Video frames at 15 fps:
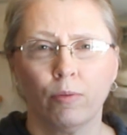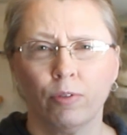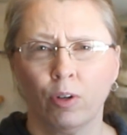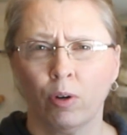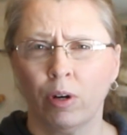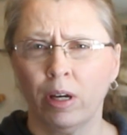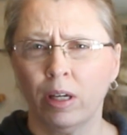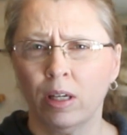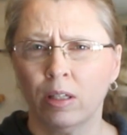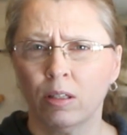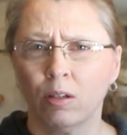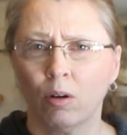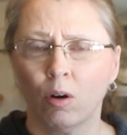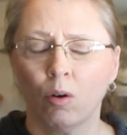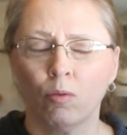if the grandkids
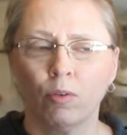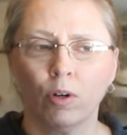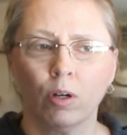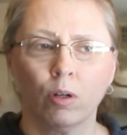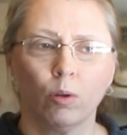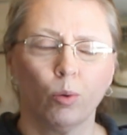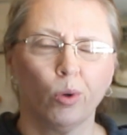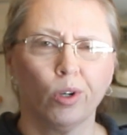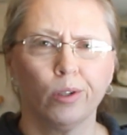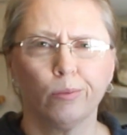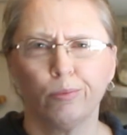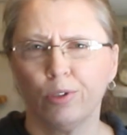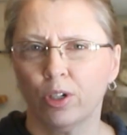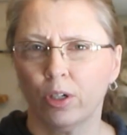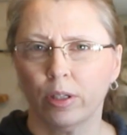are over, or
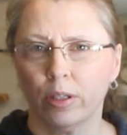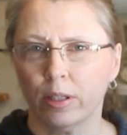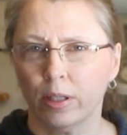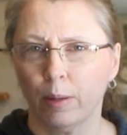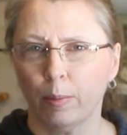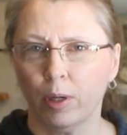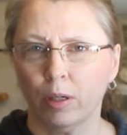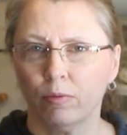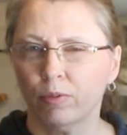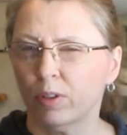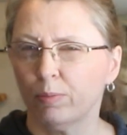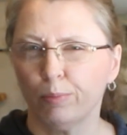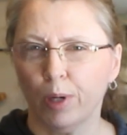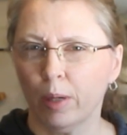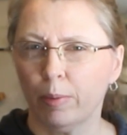during the summer for
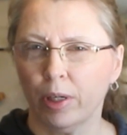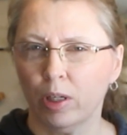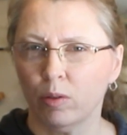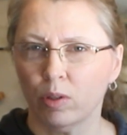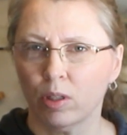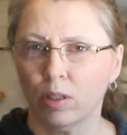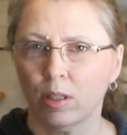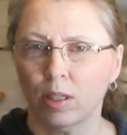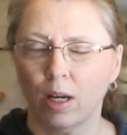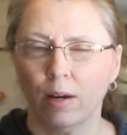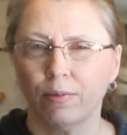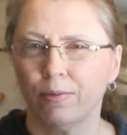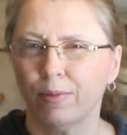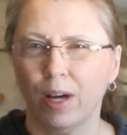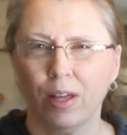barbecues and
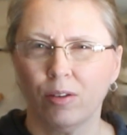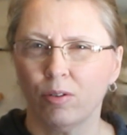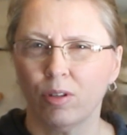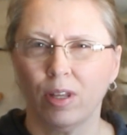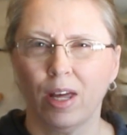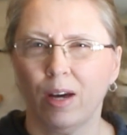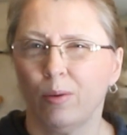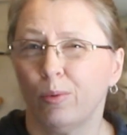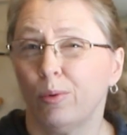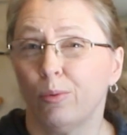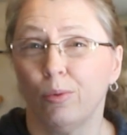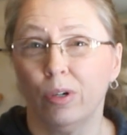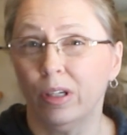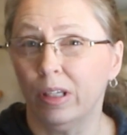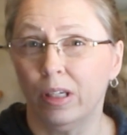stuff. Other than that, we
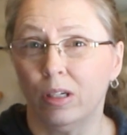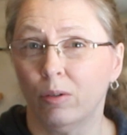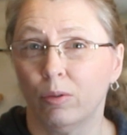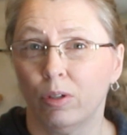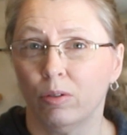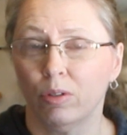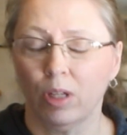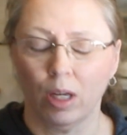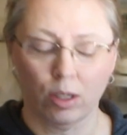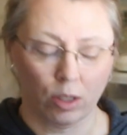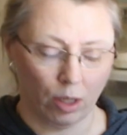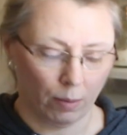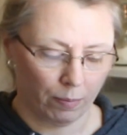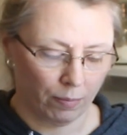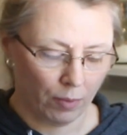really don't use
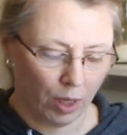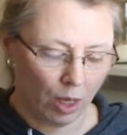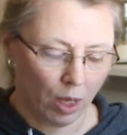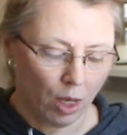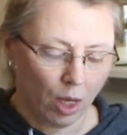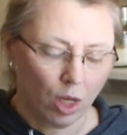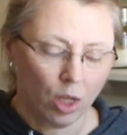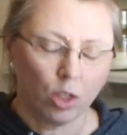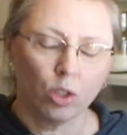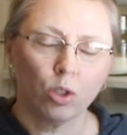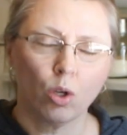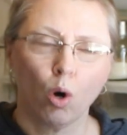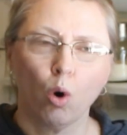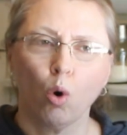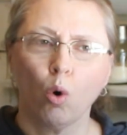ketchup.
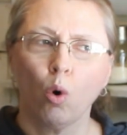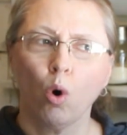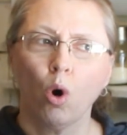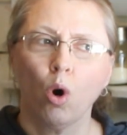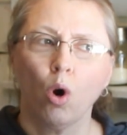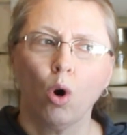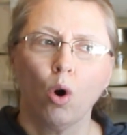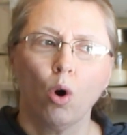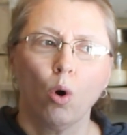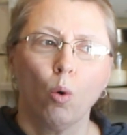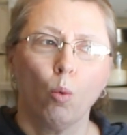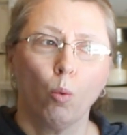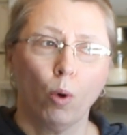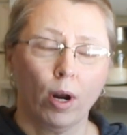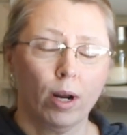So
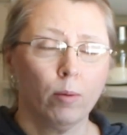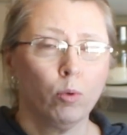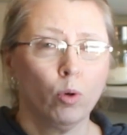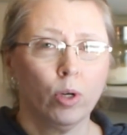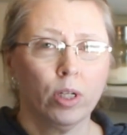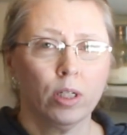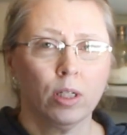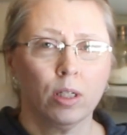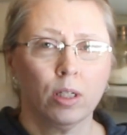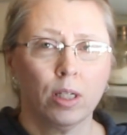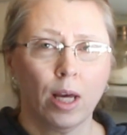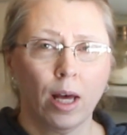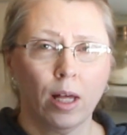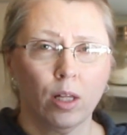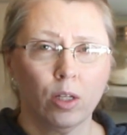what I'm going to
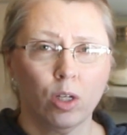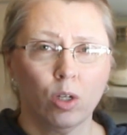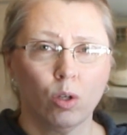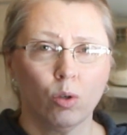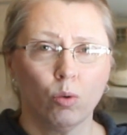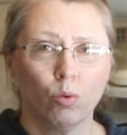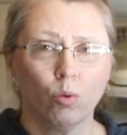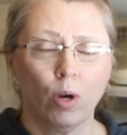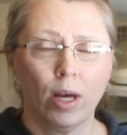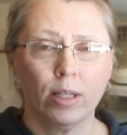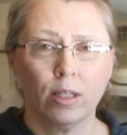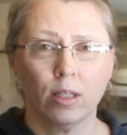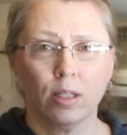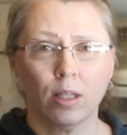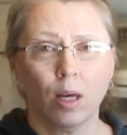tell you as
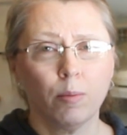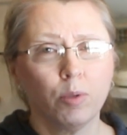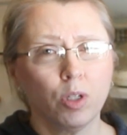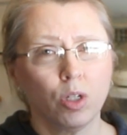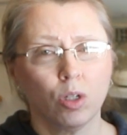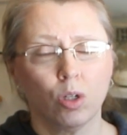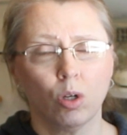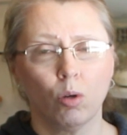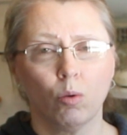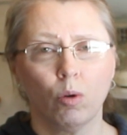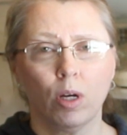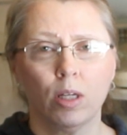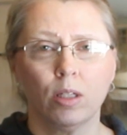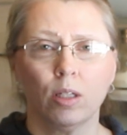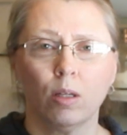a substitute
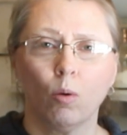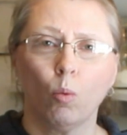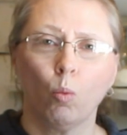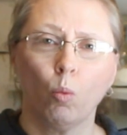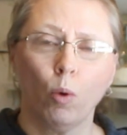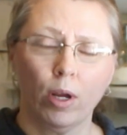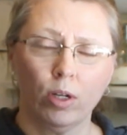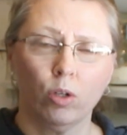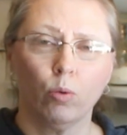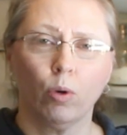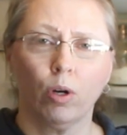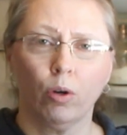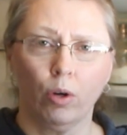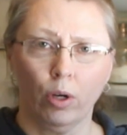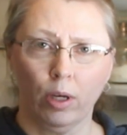is when you
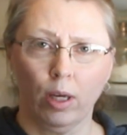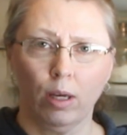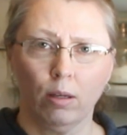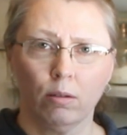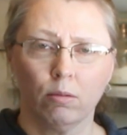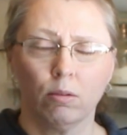are cooking.